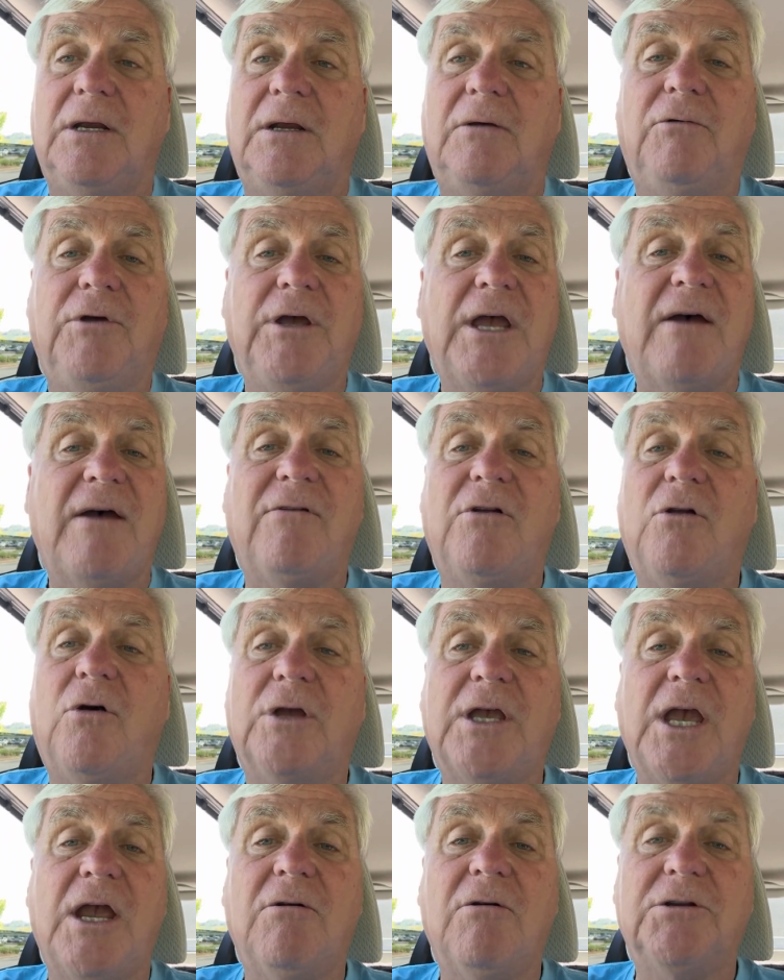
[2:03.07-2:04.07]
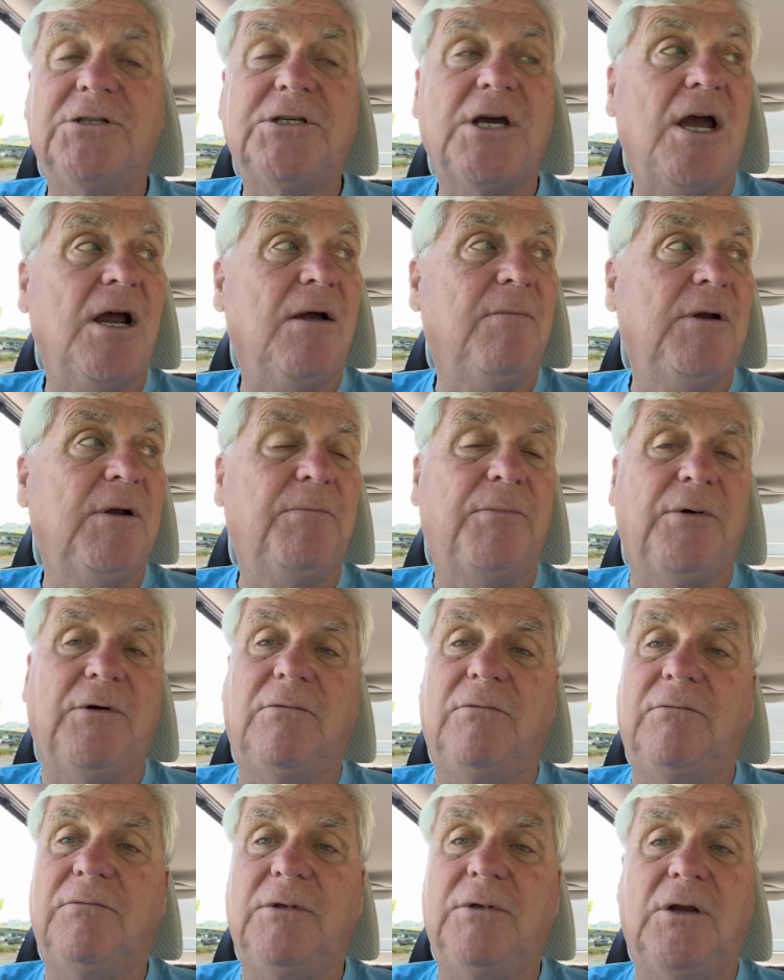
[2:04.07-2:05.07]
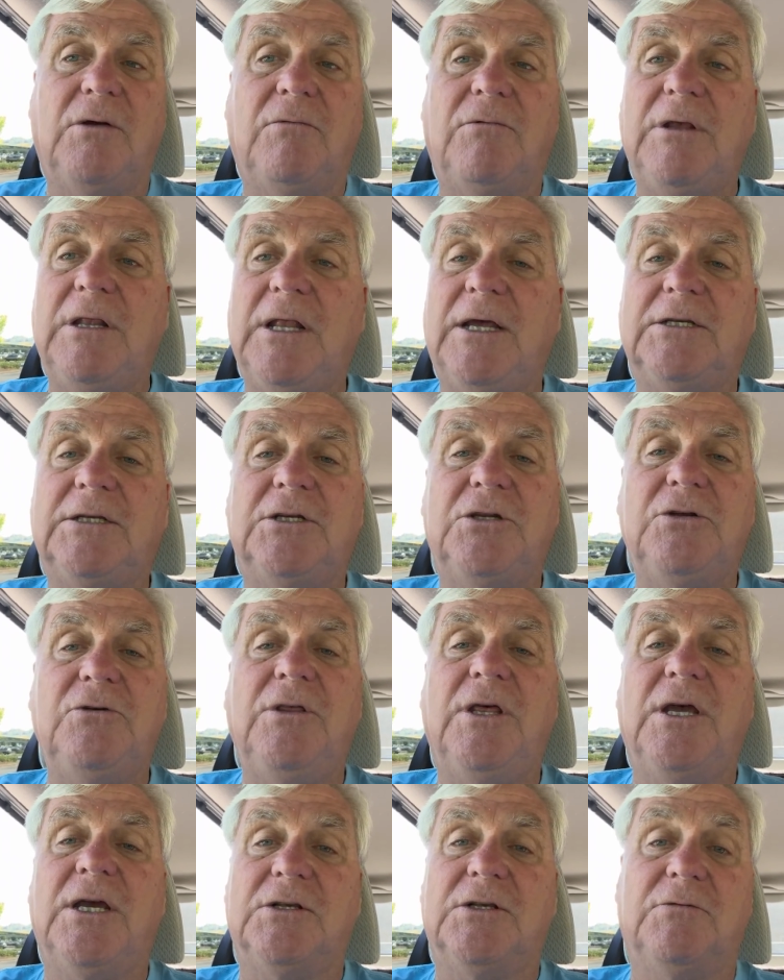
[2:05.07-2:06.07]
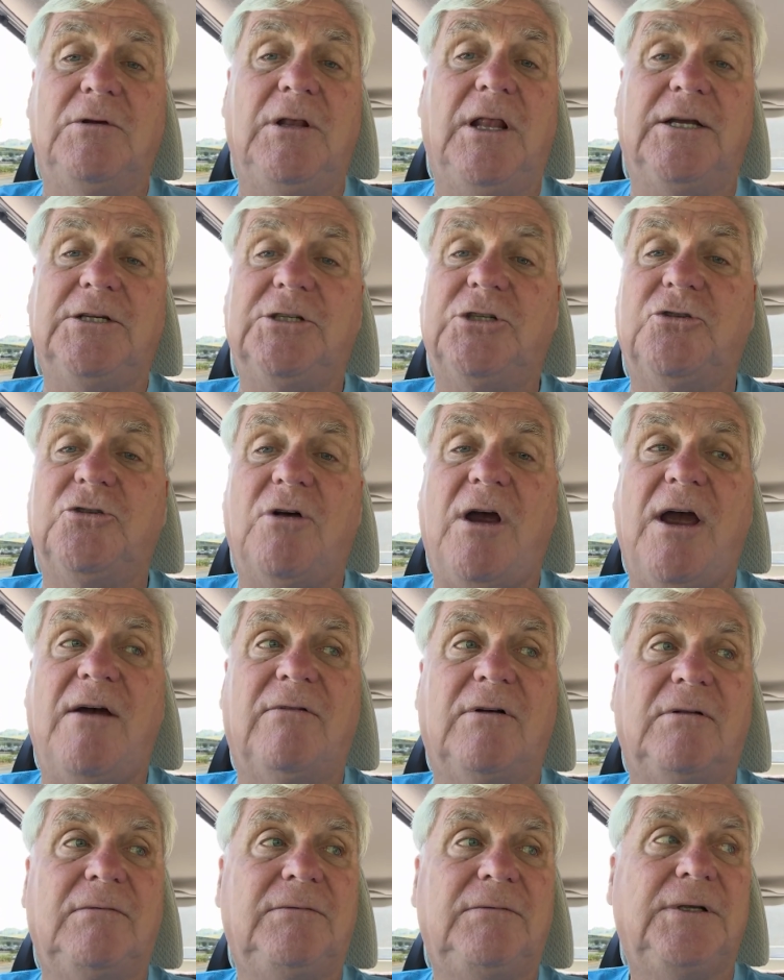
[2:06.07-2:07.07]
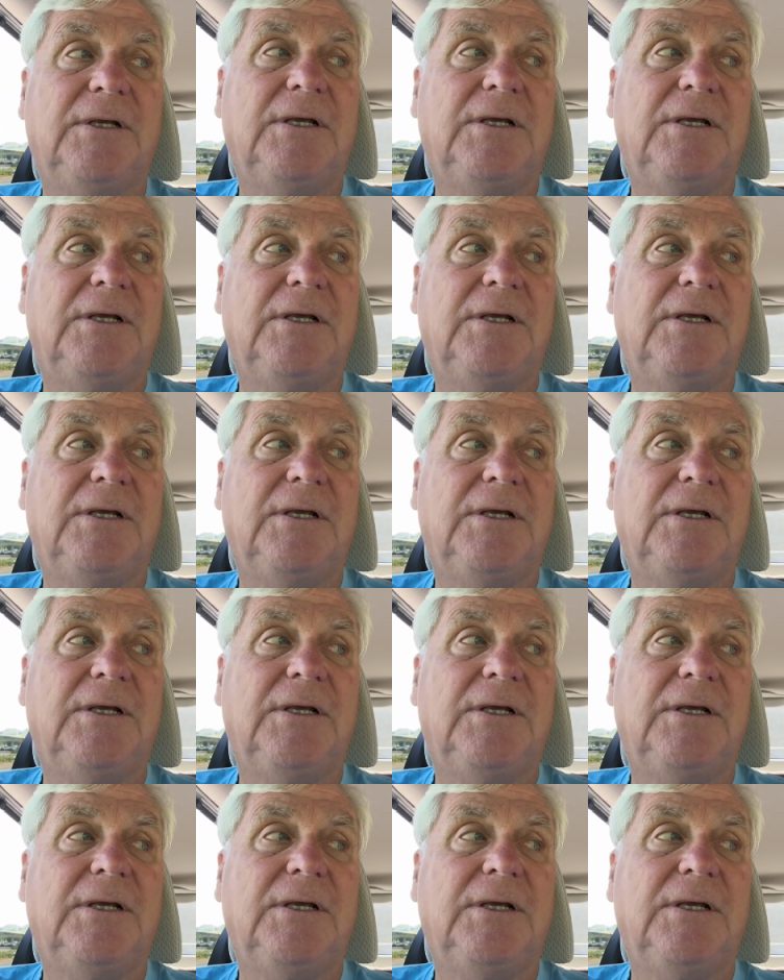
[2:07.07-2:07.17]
we have an okay retirement, but you know, we like to do things. We like to travel.